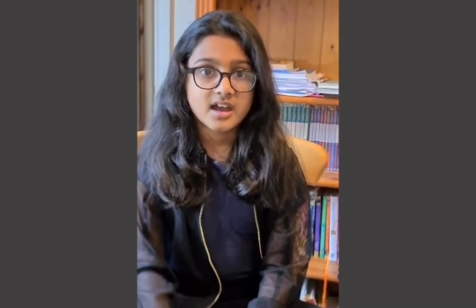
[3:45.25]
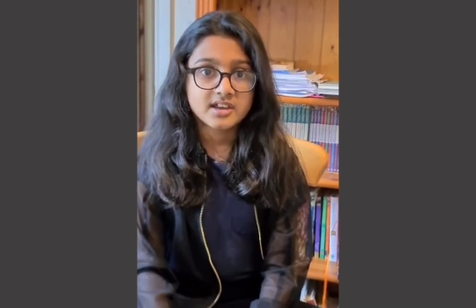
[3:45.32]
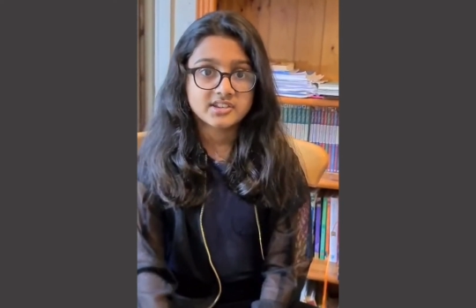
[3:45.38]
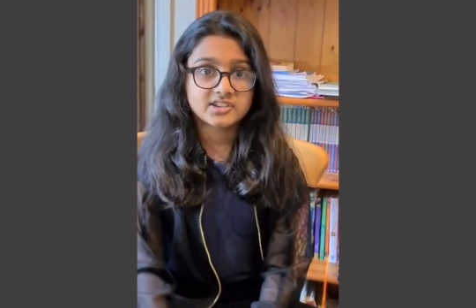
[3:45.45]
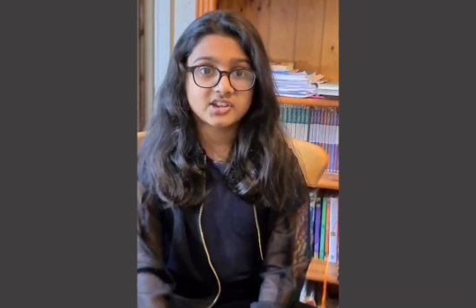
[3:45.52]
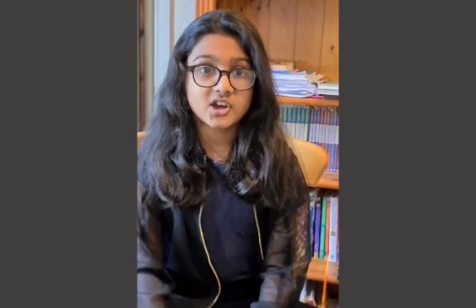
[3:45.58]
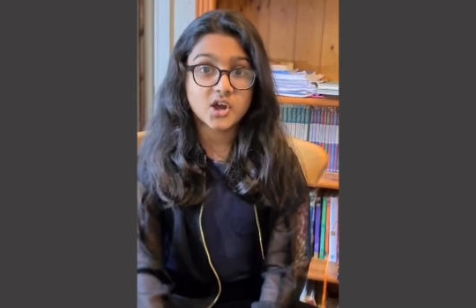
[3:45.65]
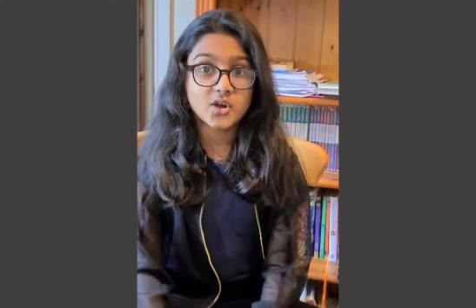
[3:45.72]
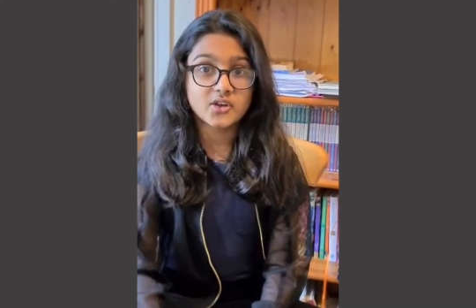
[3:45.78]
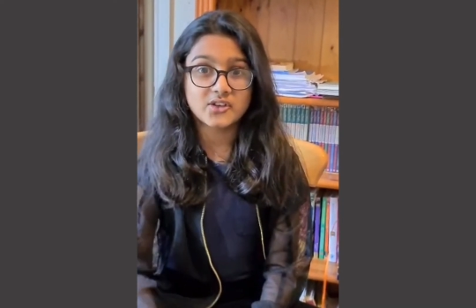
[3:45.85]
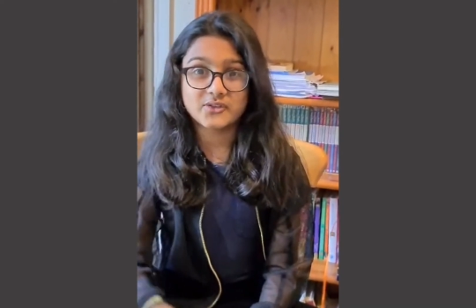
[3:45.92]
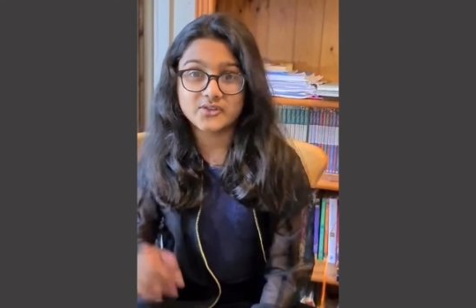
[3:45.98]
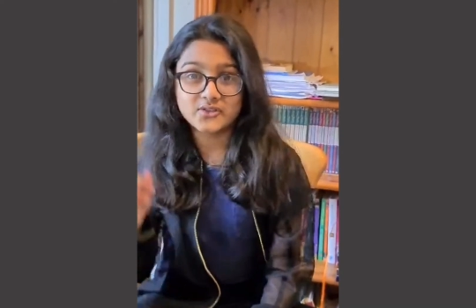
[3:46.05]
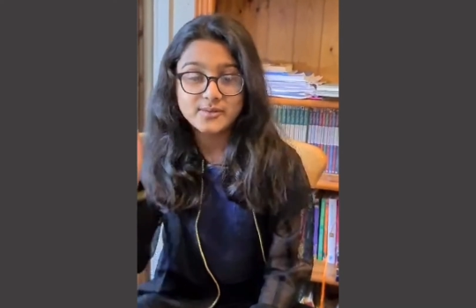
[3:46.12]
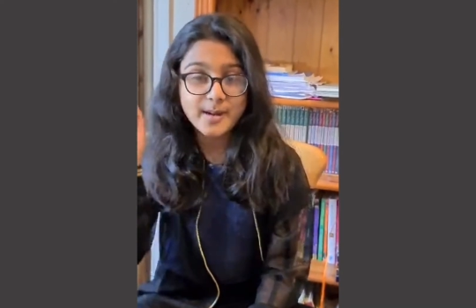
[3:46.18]
So
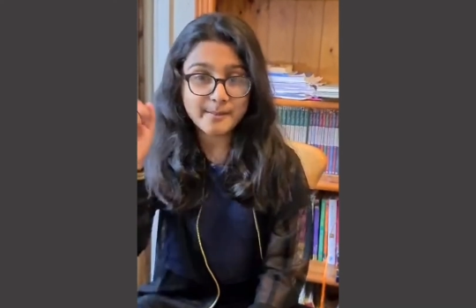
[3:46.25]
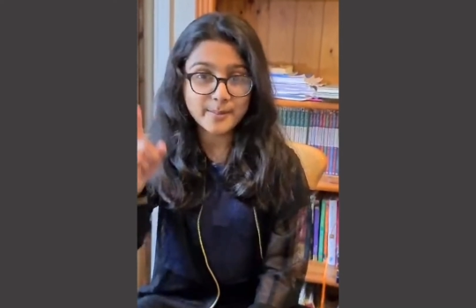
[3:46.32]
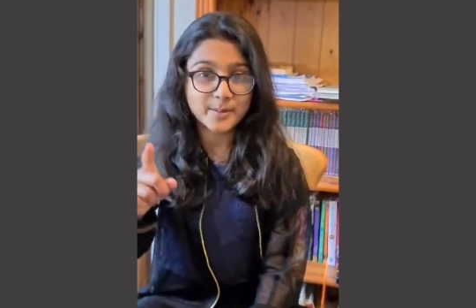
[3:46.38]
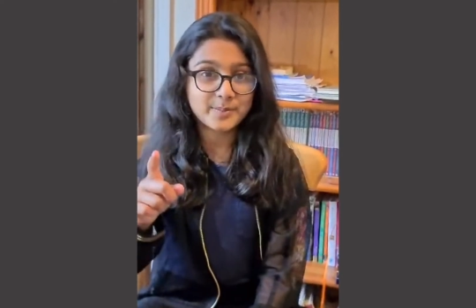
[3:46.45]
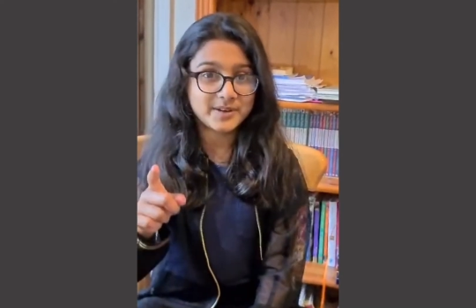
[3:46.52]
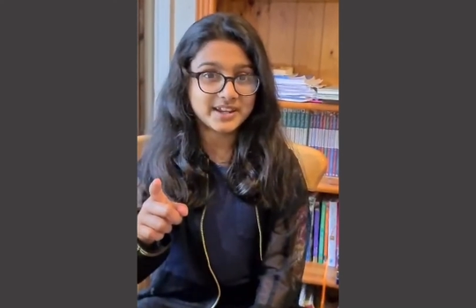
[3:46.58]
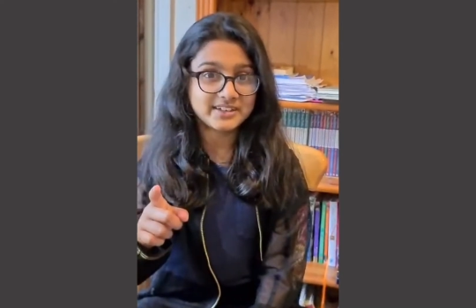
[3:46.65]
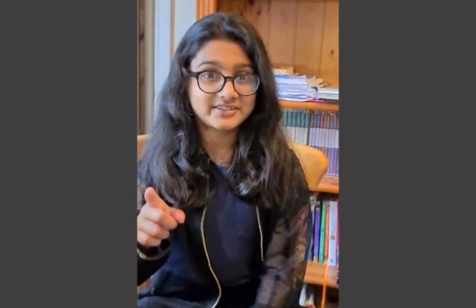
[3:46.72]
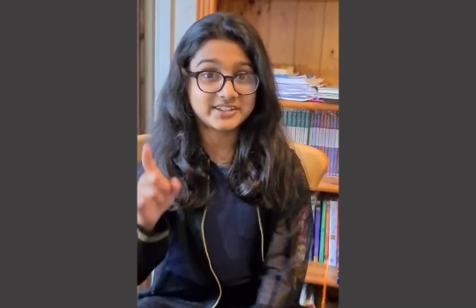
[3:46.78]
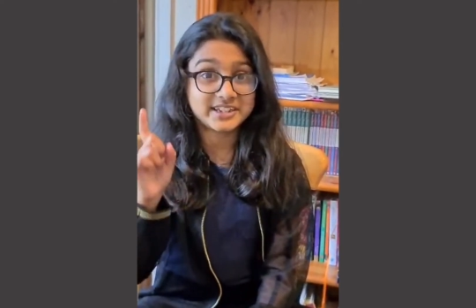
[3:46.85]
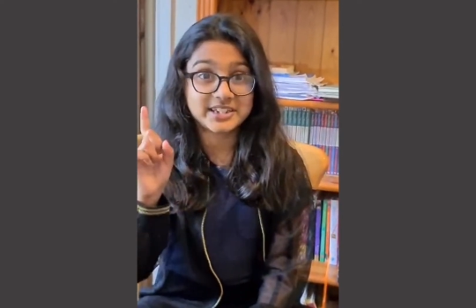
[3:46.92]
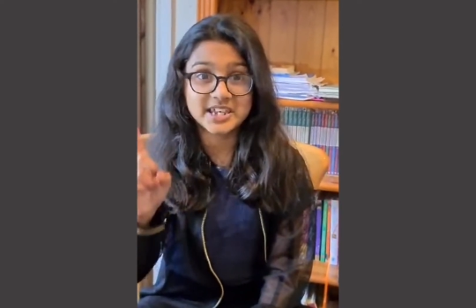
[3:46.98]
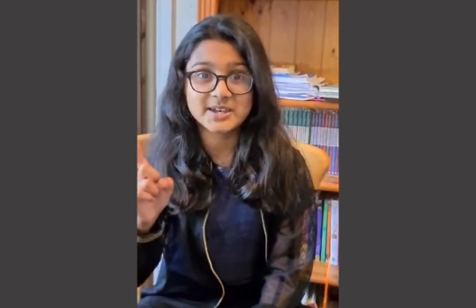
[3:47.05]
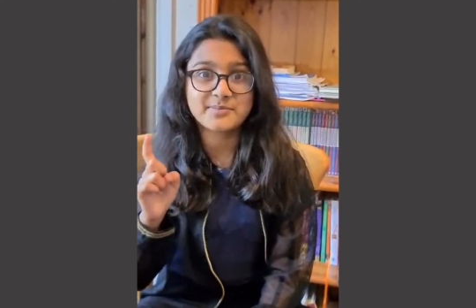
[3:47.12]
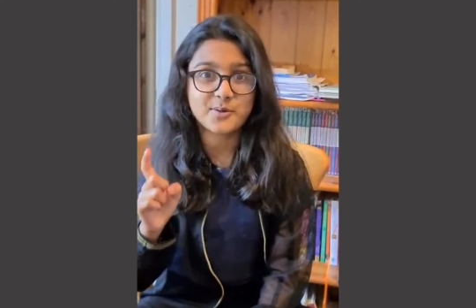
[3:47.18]
remember, please
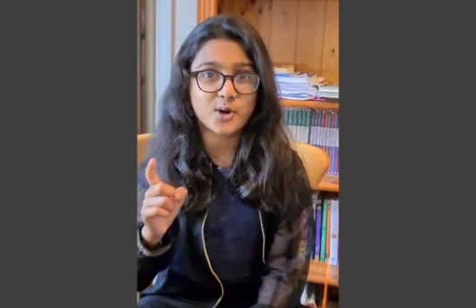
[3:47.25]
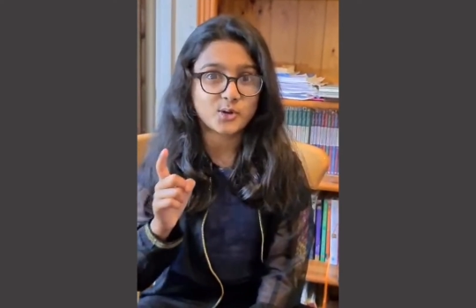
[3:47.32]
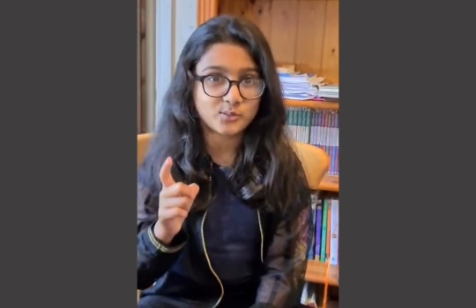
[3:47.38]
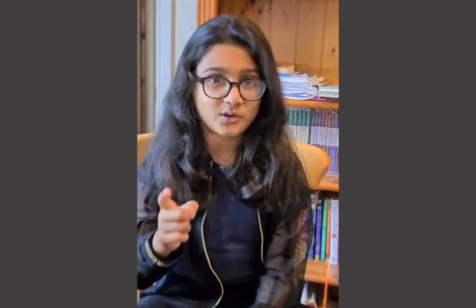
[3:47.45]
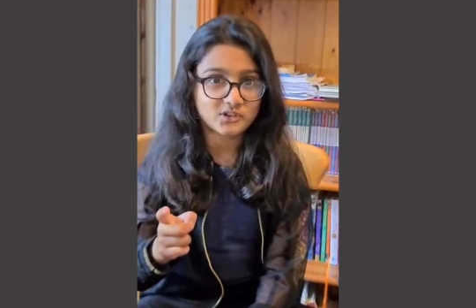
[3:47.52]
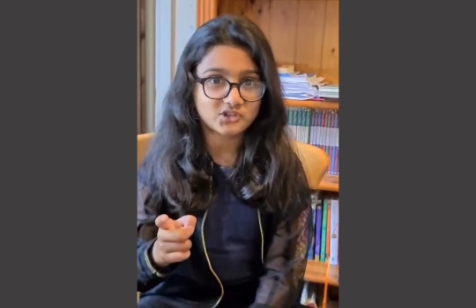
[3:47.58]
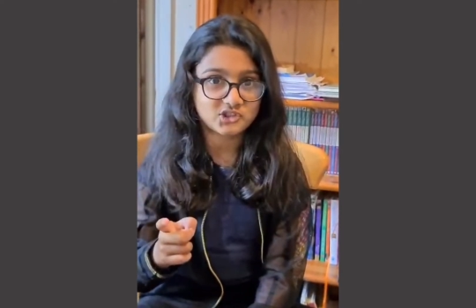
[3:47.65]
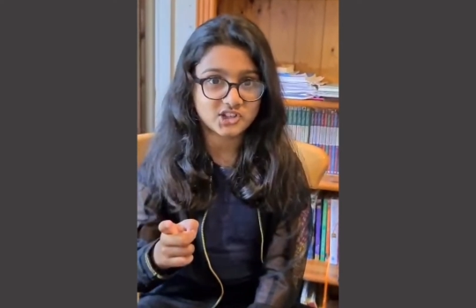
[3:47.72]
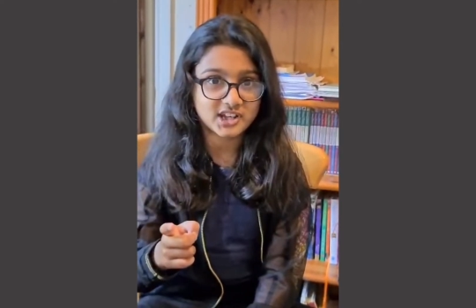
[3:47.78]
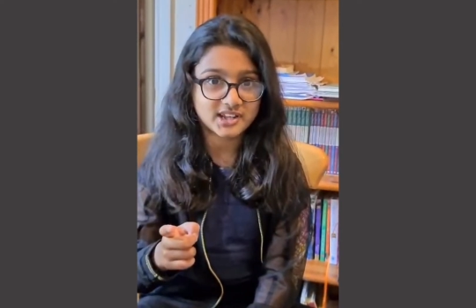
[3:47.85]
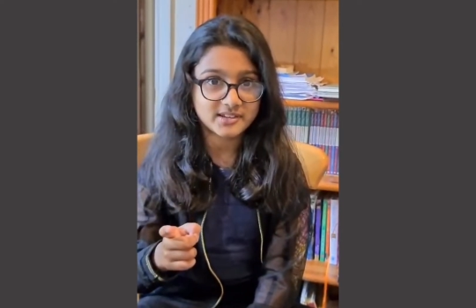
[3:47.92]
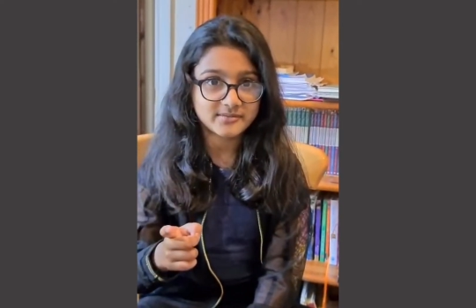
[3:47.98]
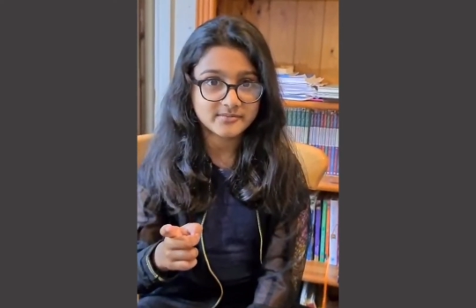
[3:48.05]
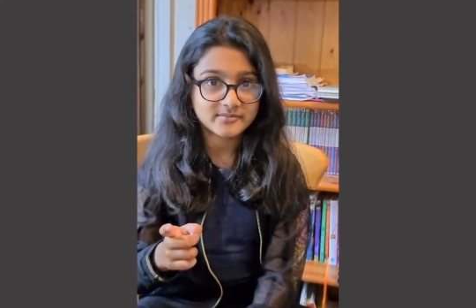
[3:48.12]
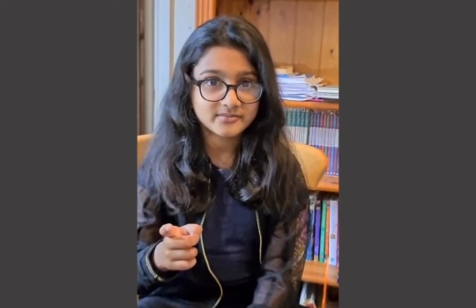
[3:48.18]
keep on watching.